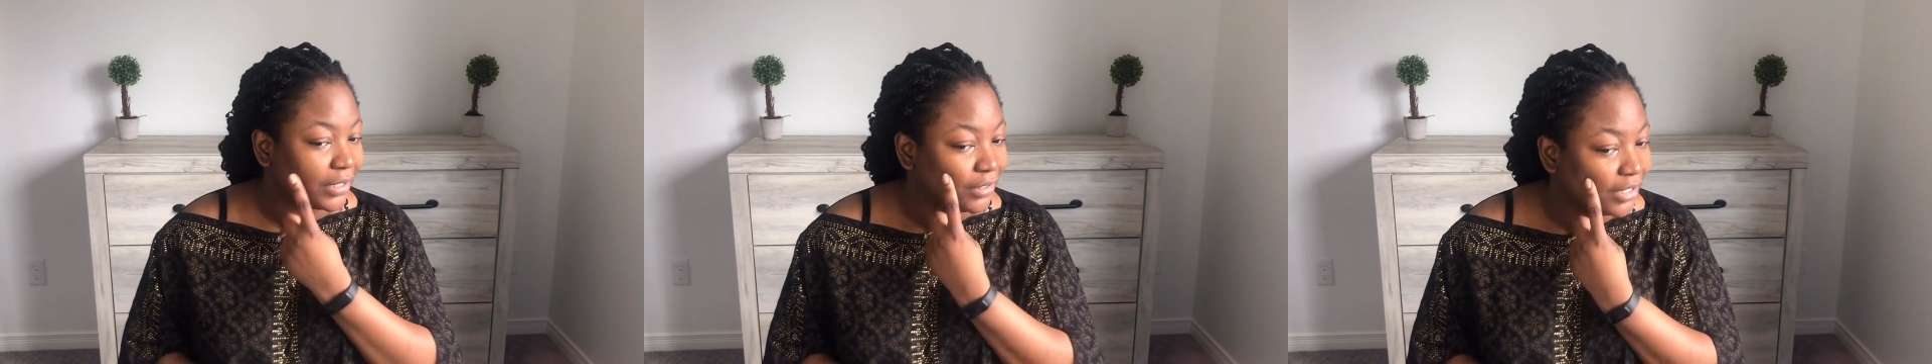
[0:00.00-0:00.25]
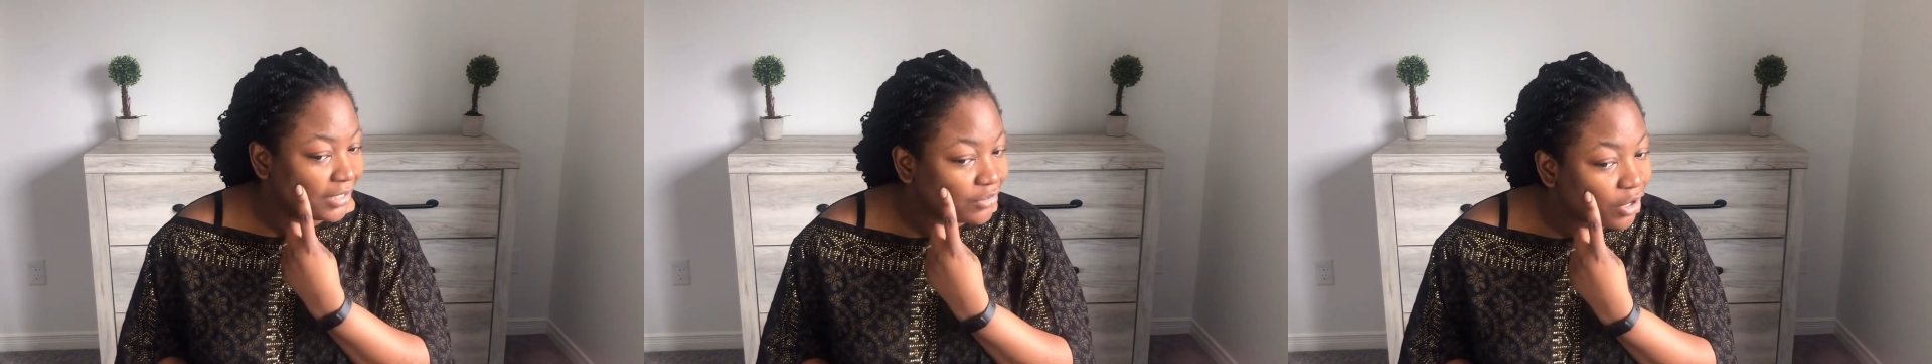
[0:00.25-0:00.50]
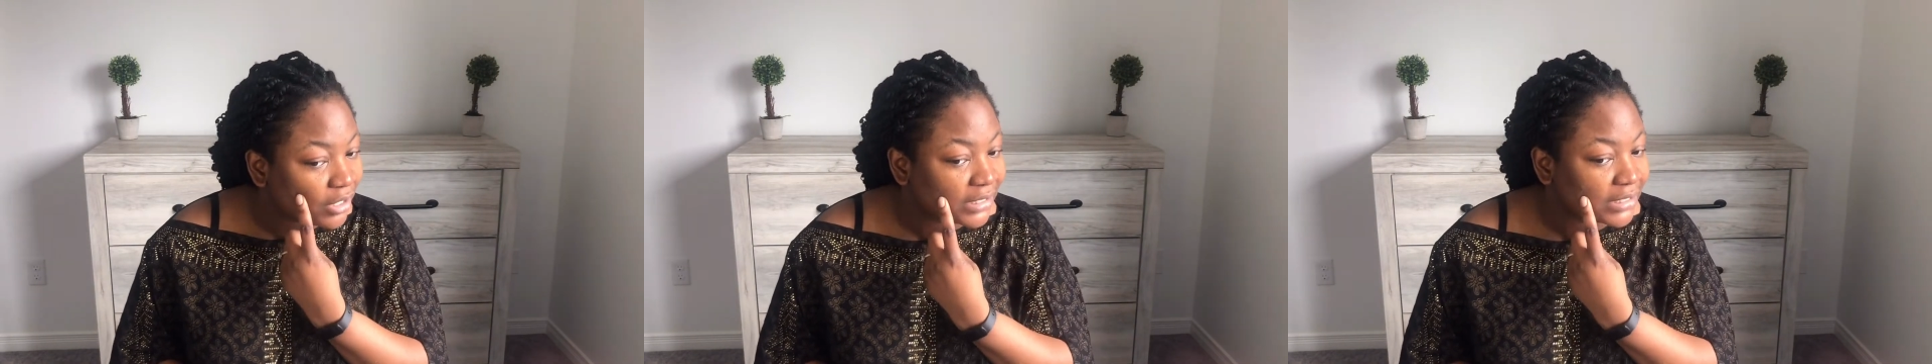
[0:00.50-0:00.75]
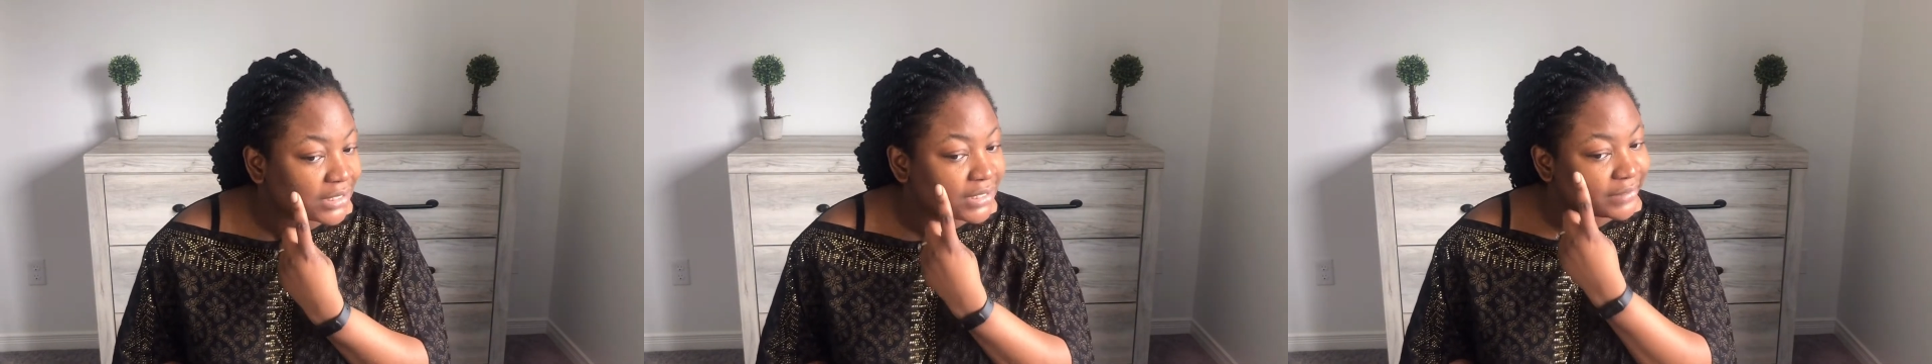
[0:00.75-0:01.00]
Ignore
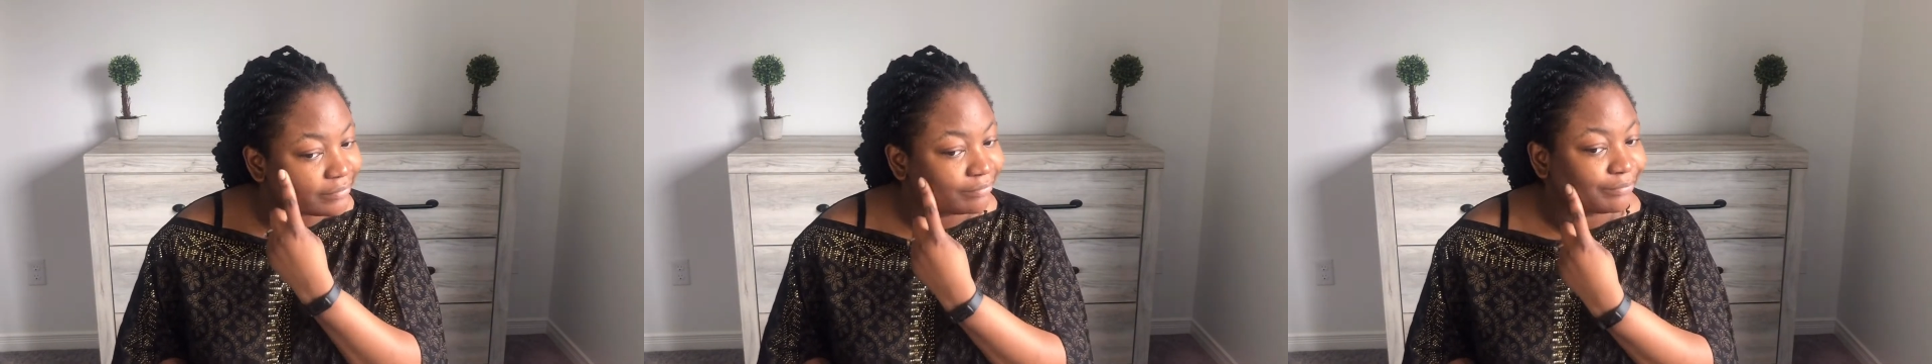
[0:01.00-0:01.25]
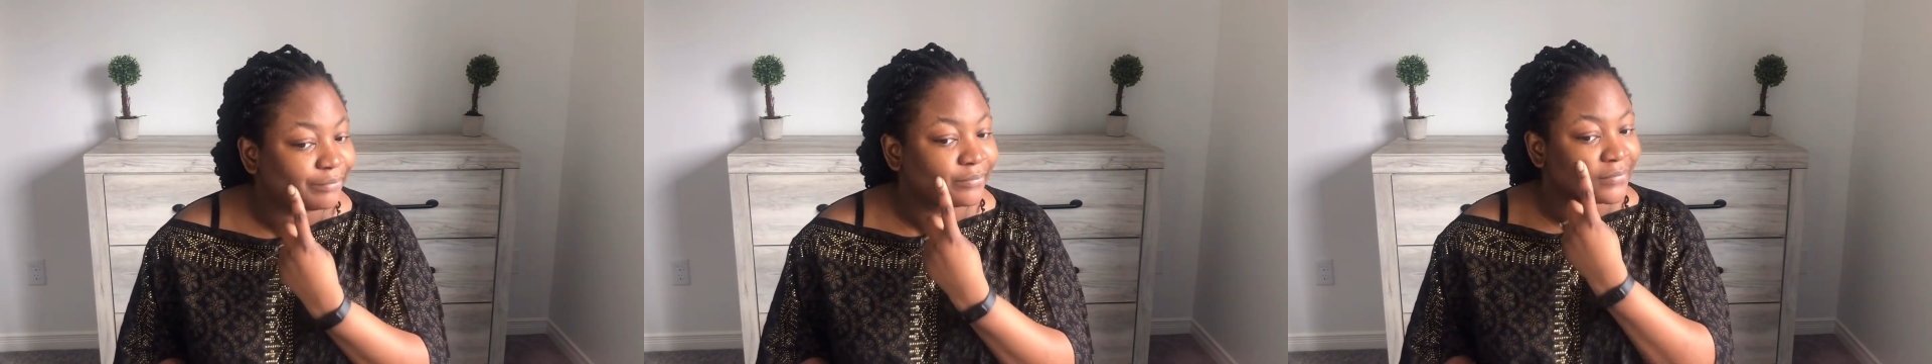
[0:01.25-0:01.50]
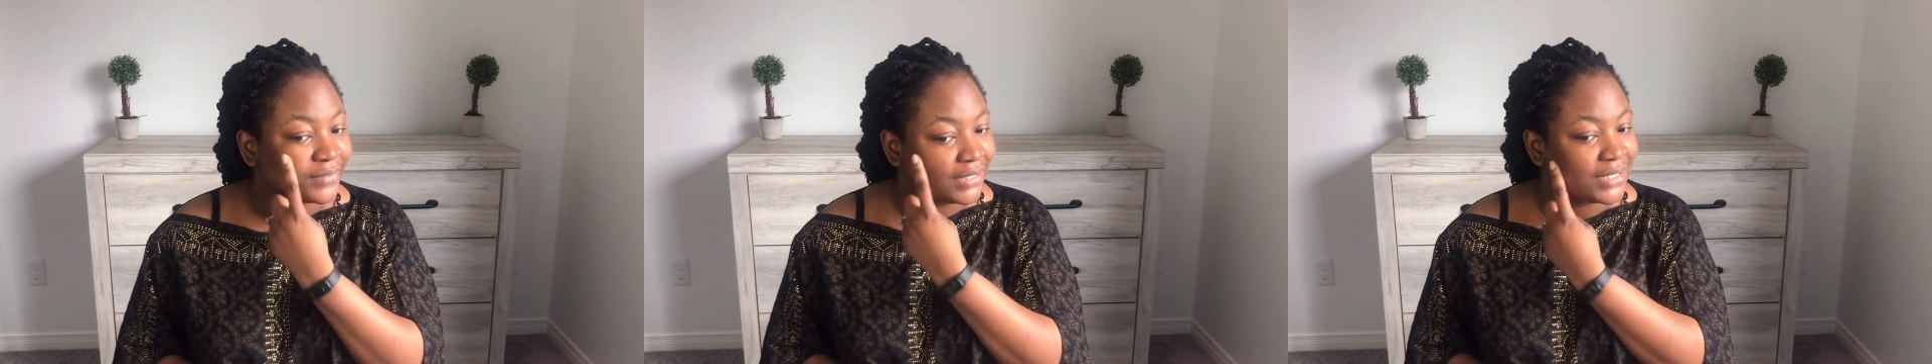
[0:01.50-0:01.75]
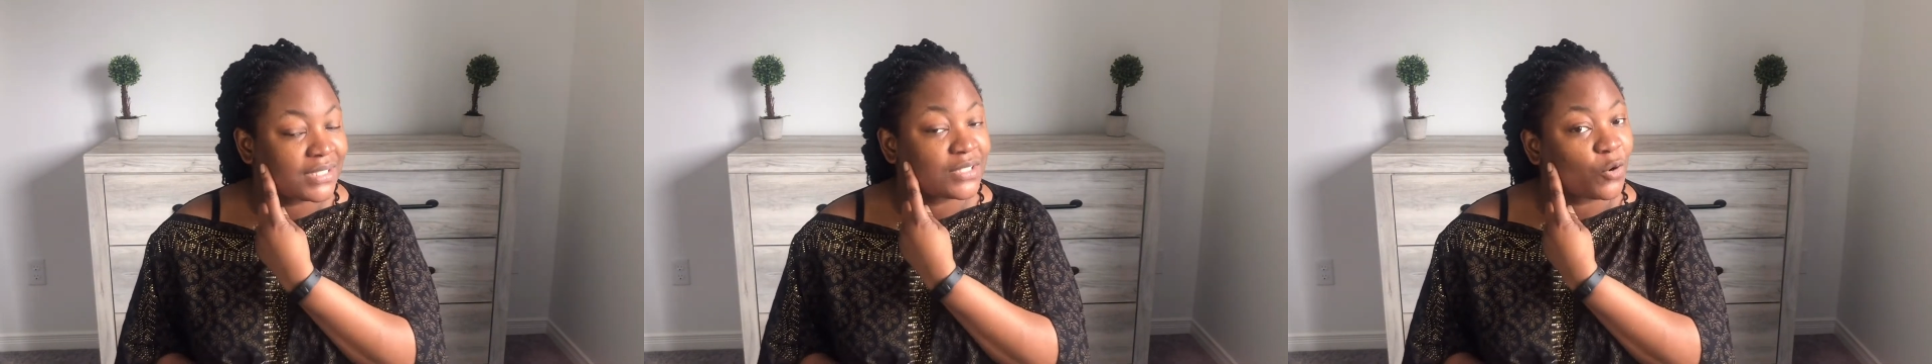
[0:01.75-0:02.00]
this is